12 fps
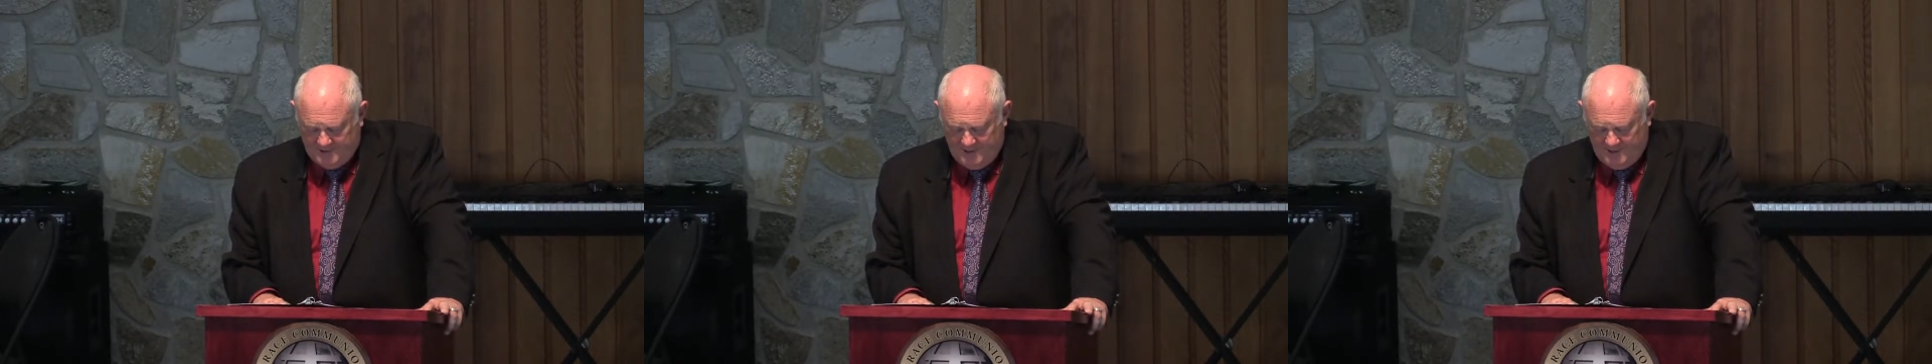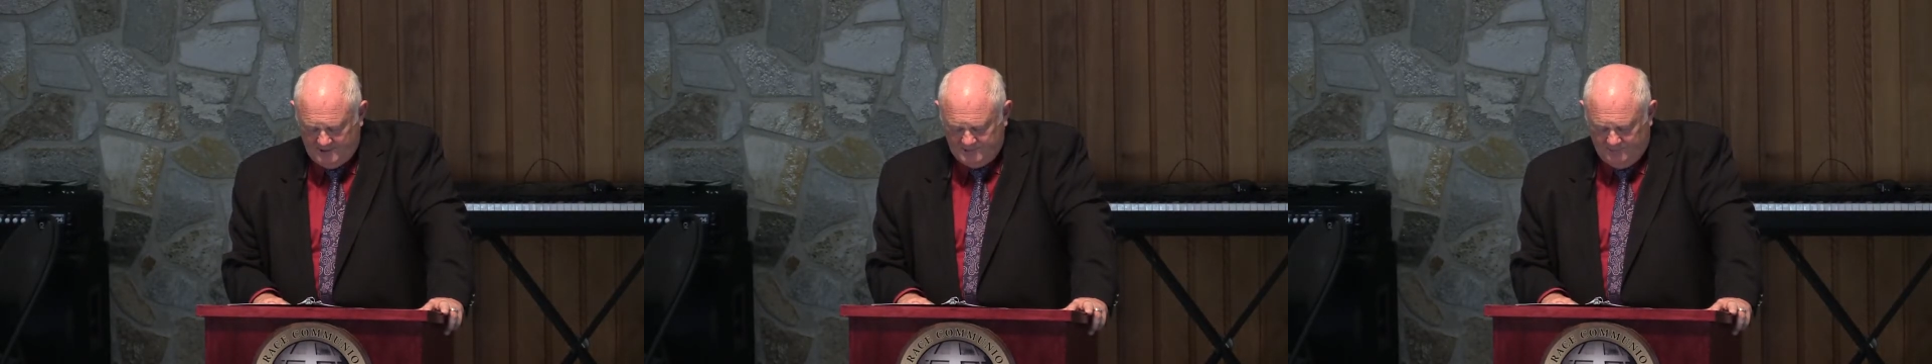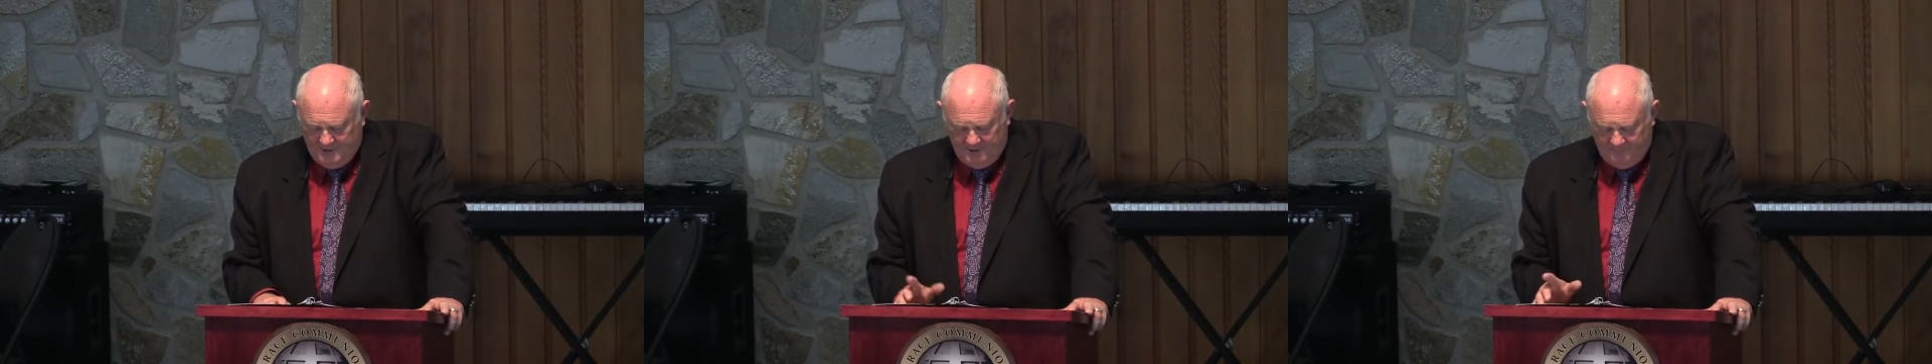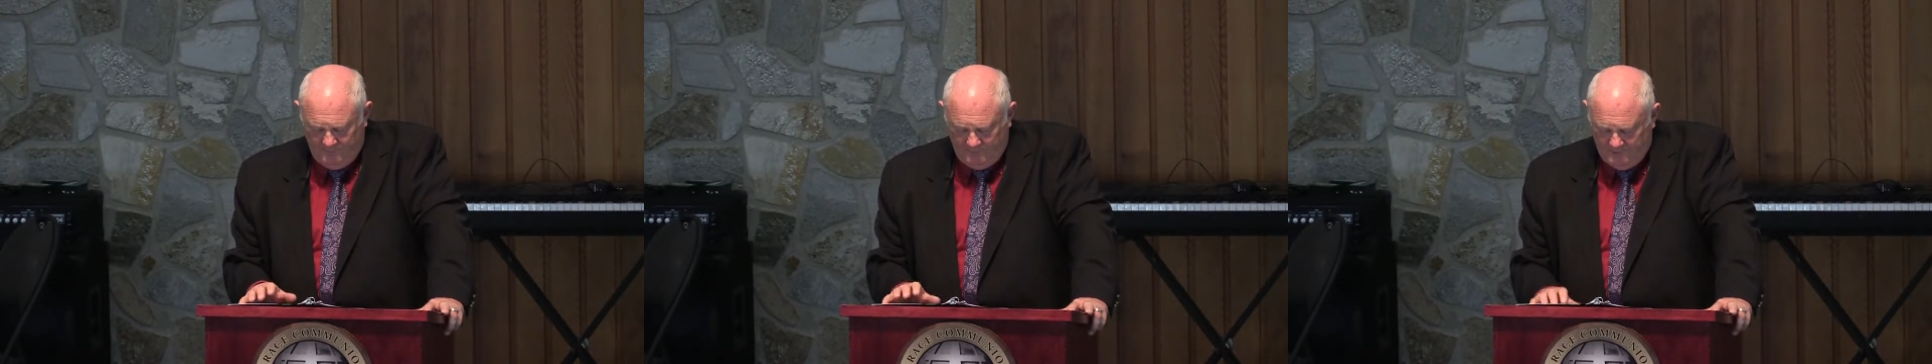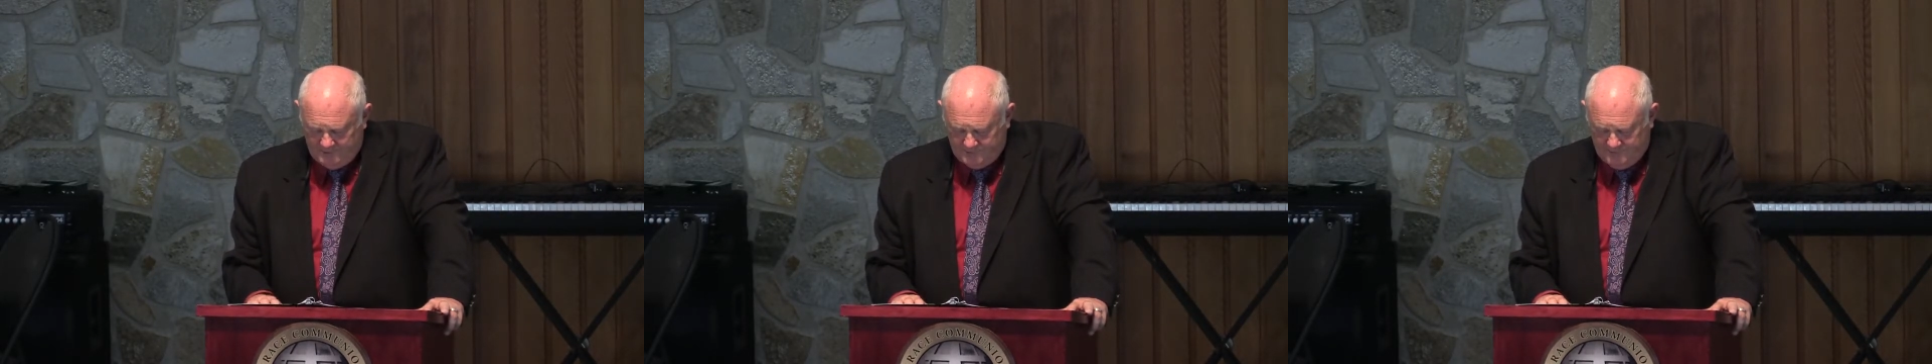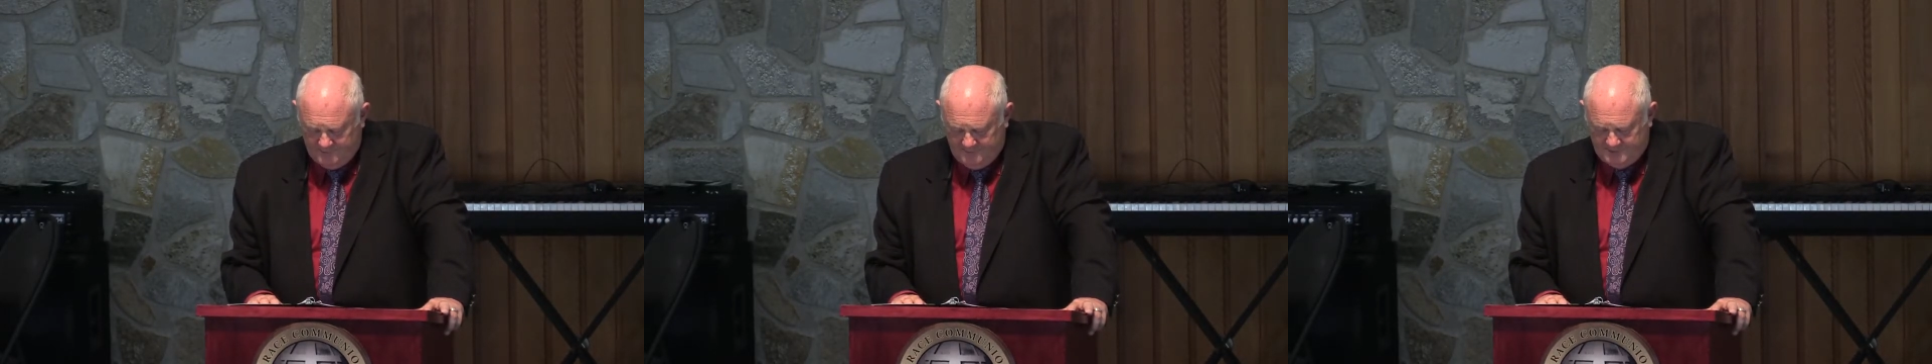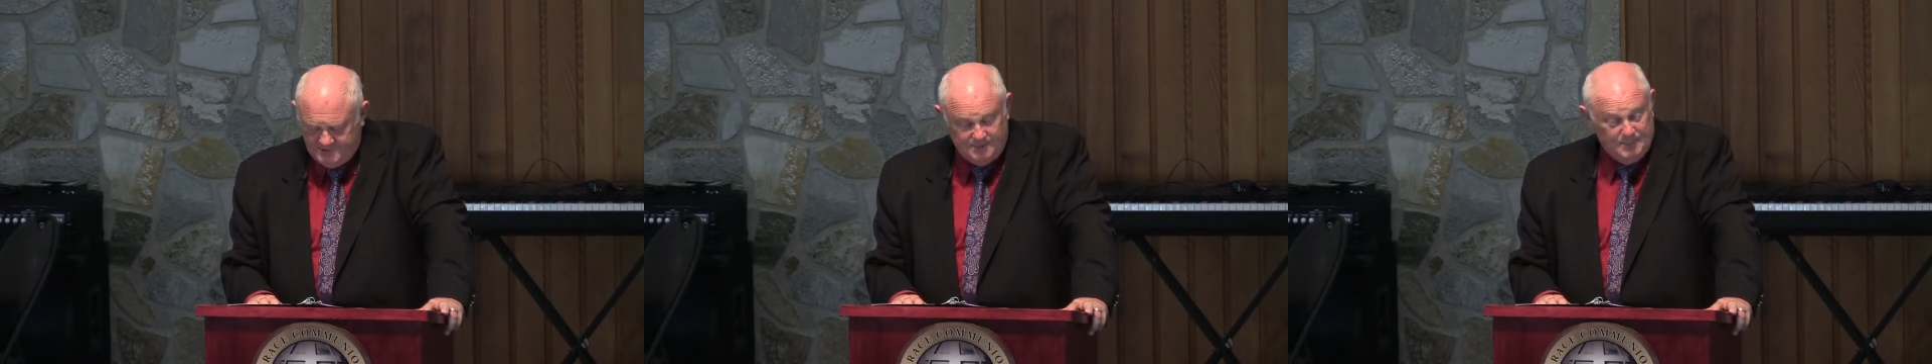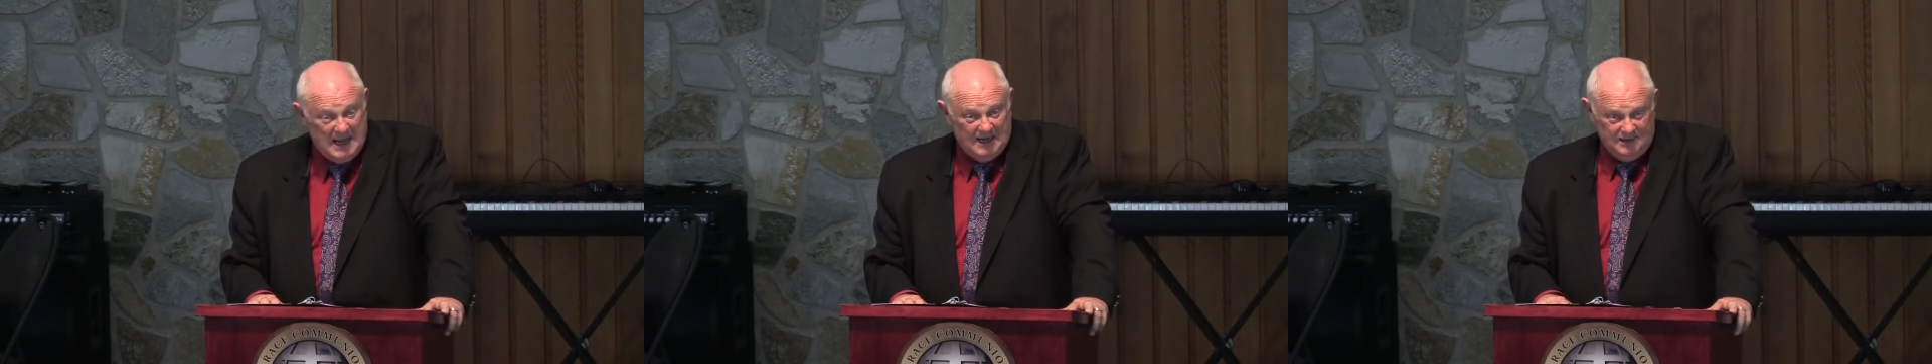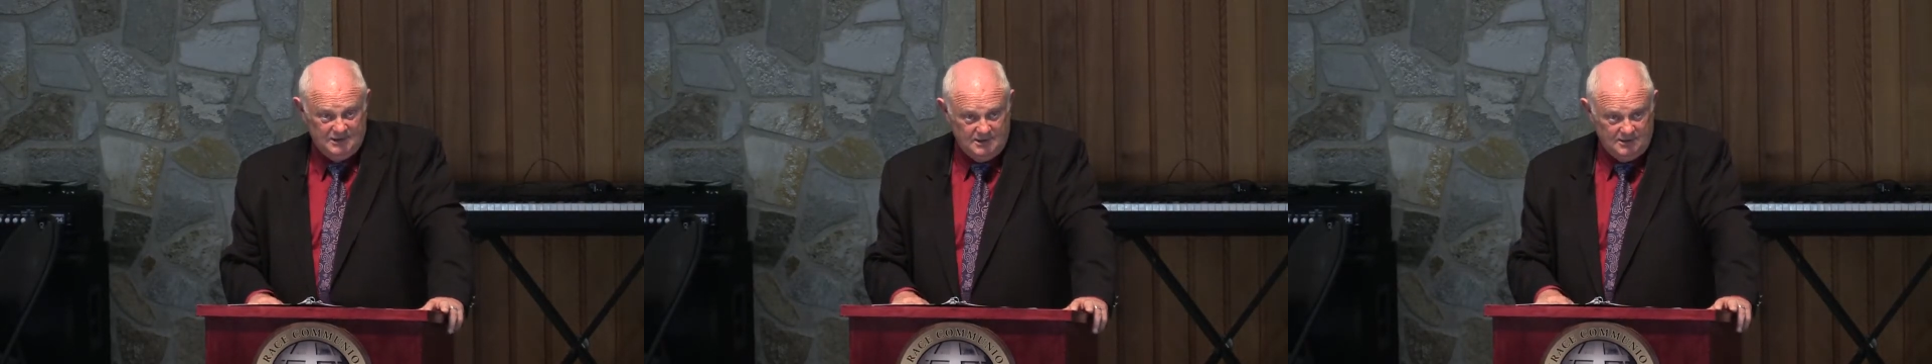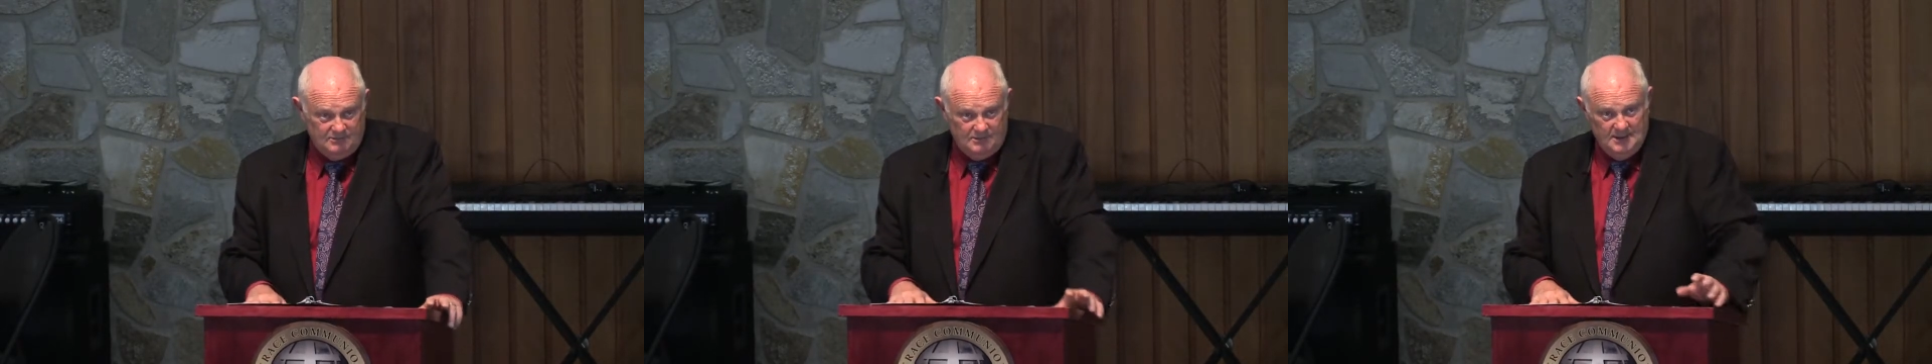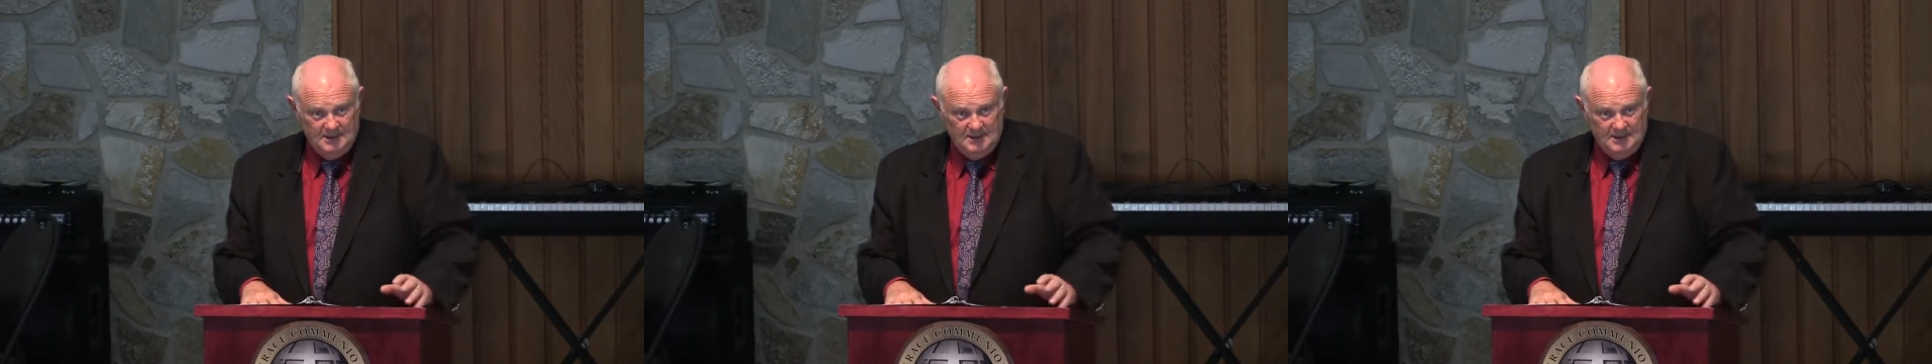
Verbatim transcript: I, I saw an interview once with uh, Tim Allen, you know,